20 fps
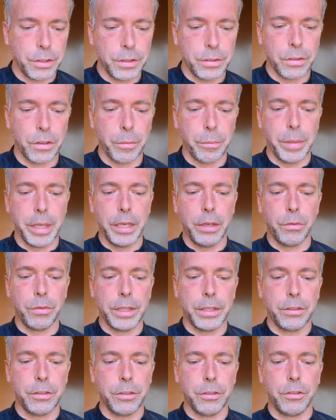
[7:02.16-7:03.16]
or many
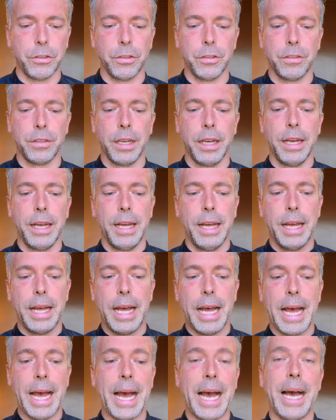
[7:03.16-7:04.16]
researchers
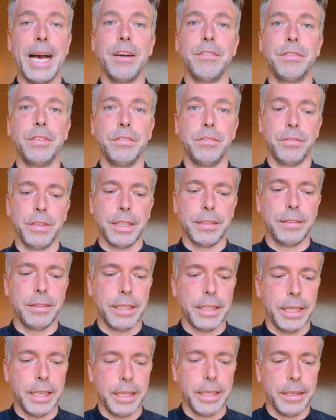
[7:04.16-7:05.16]
have
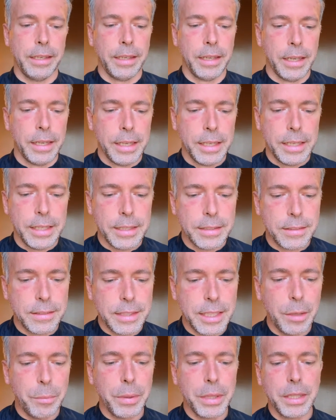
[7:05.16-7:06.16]
investigated, is
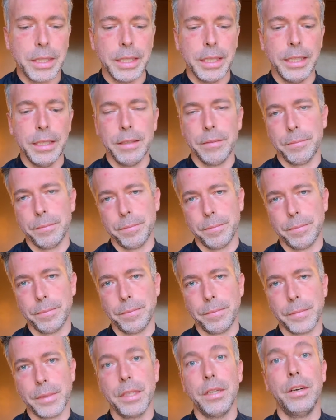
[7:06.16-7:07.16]
typically
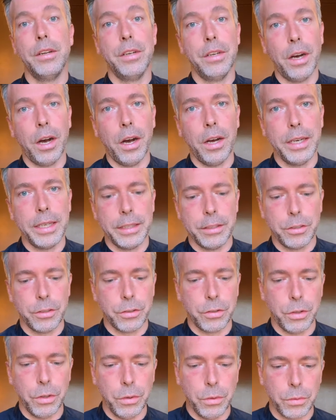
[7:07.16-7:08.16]
a
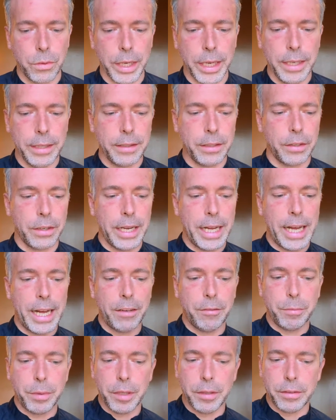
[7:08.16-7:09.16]
non-integral, right? There
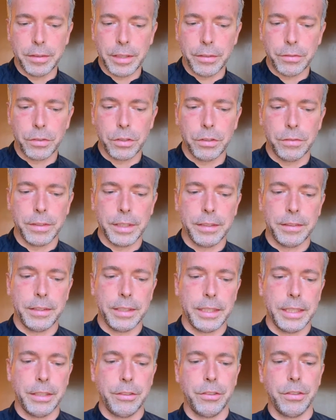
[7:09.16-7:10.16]
have been several
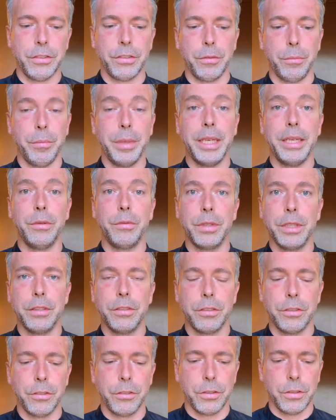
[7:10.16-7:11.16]
investigations, or many
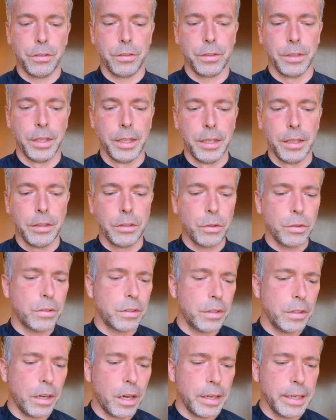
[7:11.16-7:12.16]
researchers. So it's
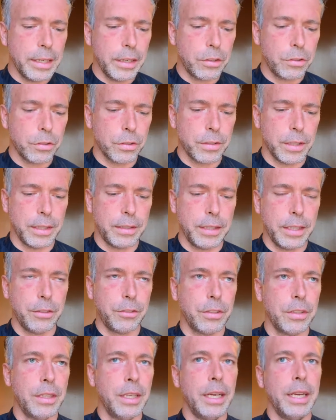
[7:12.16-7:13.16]
a non-integral
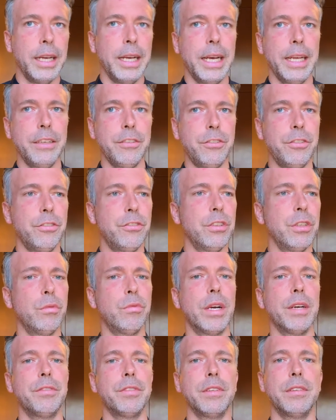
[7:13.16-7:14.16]
citation, and it's usually
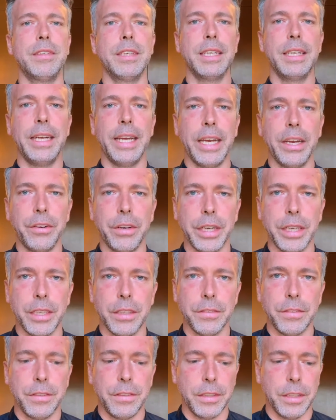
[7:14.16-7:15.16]
referencing an area
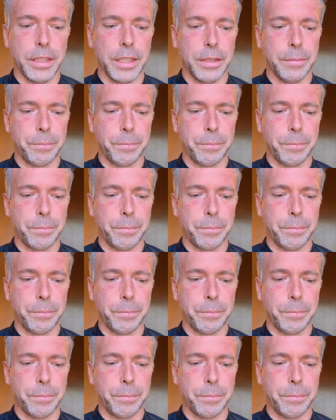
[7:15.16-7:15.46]
of study,